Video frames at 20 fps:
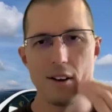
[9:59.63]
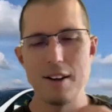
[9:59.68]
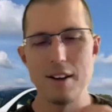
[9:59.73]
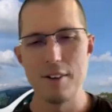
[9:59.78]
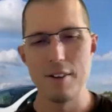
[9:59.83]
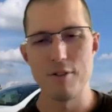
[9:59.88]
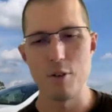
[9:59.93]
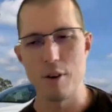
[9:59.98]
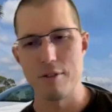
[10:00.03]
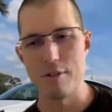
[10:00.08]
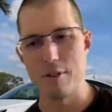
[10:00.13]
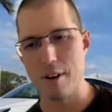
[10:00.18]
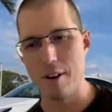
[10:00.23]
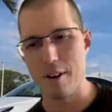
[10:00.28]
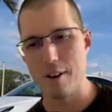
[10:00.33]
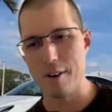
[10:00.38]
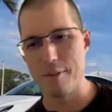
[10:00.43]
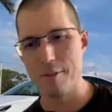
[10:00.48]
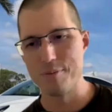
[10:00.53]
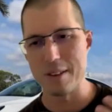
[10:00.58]
If
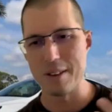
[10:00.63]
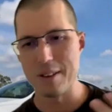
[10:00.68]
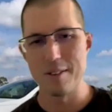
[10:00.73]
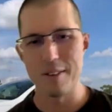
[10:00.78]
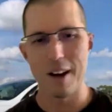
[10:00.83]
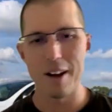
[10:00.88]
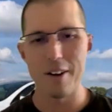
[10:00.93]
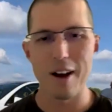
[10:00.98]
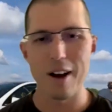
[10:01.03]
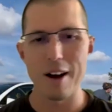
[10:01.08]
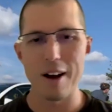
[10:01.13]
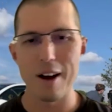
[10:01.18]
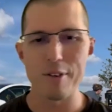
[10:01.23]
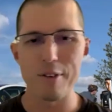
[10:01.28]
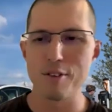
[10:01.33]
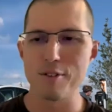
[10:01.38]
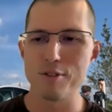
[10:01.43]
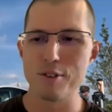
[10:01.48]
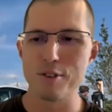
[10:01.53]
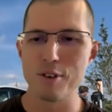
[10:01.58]
I don't have a good
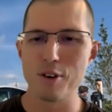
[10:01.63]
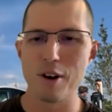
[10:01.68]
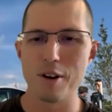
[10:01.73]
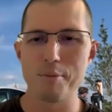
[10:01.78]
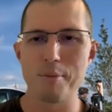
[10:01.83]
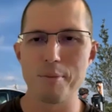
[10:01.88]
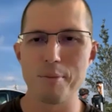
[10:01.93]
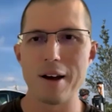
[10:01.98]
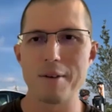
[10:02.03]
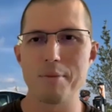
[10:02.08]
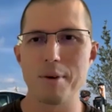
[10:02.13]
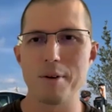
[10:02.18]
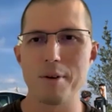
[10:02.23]
view on mine, but if you